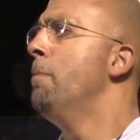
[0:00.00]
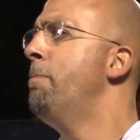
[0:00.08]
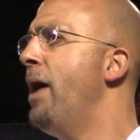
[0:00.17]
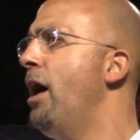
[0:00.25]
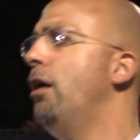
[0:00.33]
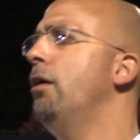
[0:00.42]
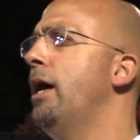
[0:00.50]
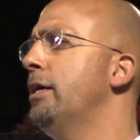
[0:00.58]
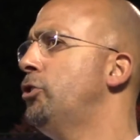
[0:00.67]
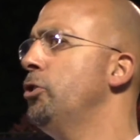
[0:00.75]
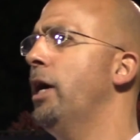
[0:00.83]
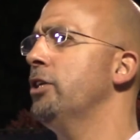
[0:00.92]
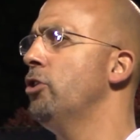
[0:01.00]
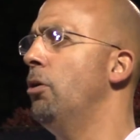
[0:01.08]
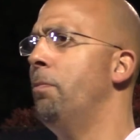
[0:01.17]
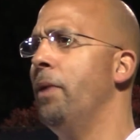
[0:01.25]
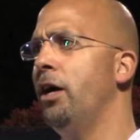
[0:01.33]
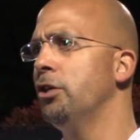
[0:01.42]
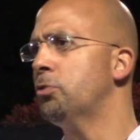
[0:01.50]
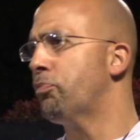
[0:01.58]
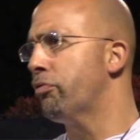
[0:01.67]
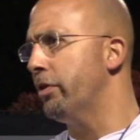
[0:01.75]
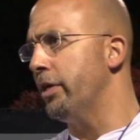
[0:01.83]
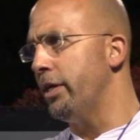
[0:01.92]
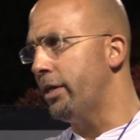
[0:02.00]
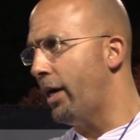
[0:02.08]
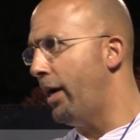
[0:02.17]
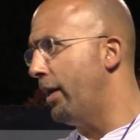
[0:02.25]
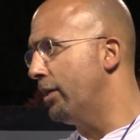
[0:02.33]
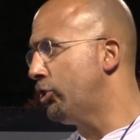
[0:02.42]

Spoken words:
Bell, as you guys know, Bell's pretty kind of